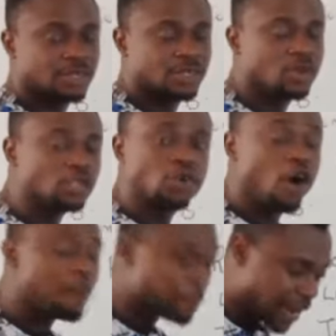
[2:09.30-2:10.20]
not
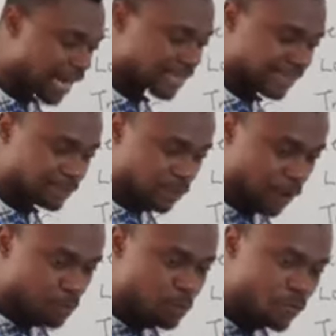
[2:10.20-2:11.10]
all plants
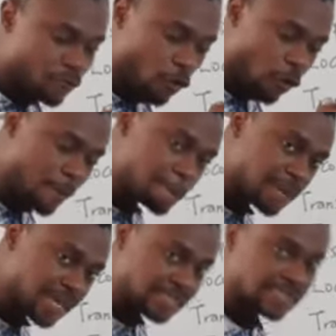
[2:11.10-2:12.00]
move from one
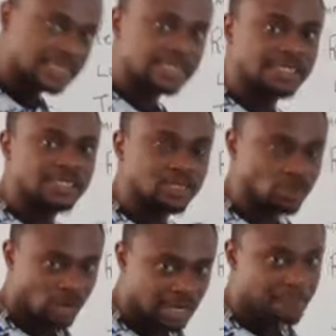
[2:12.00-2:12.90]
place to another.